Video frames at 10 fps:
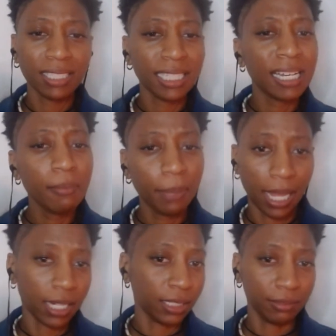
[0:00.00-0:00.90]
to
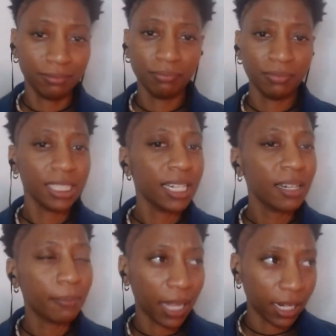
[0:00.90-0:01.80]
anybody,
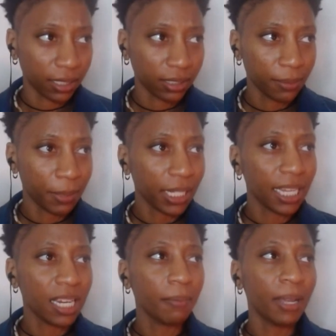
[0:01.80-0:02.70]
to
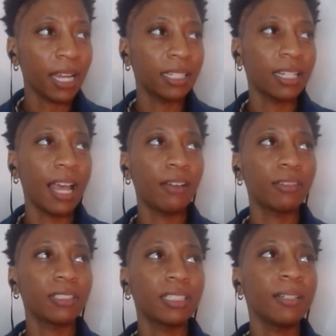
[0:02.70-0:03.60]
make anybody
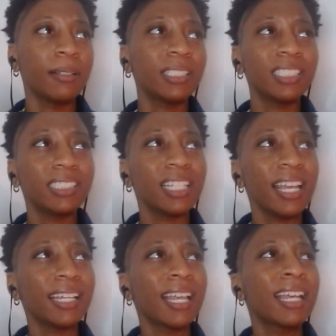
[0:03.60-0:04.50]
out to seem. It's just
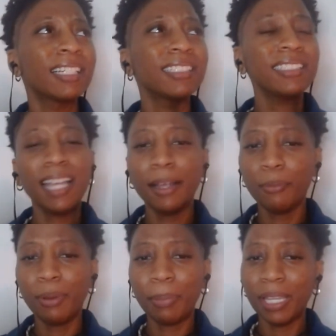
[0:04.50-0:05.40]
like
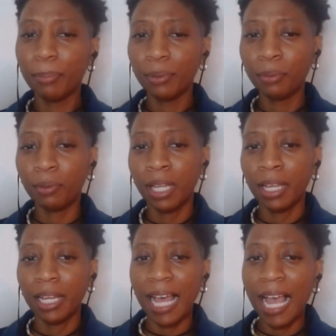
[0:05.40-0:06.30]
when people
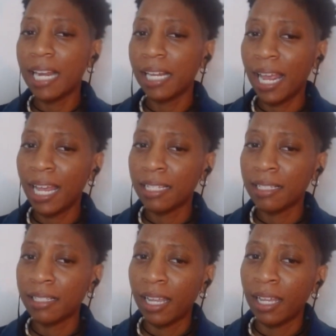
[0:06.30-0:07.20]

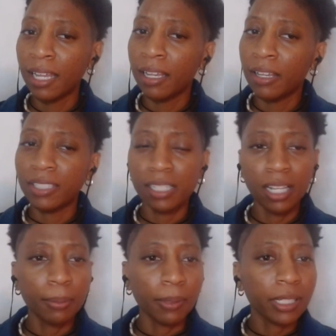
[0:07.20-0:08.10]
idolize
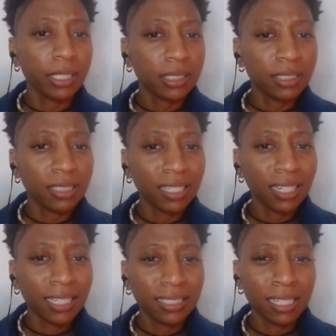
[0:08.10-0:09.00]
celebrities.
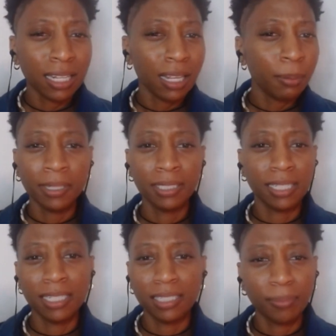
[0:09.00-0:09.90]
Like celebrities
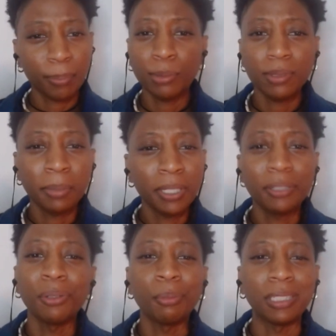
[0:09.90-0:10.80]
ain't supposed to be
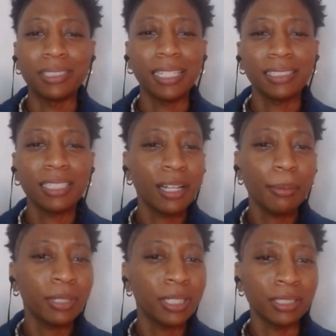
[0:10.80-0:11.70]
humans. Like
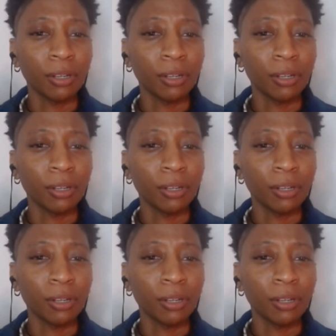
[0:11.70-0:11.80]
celebrities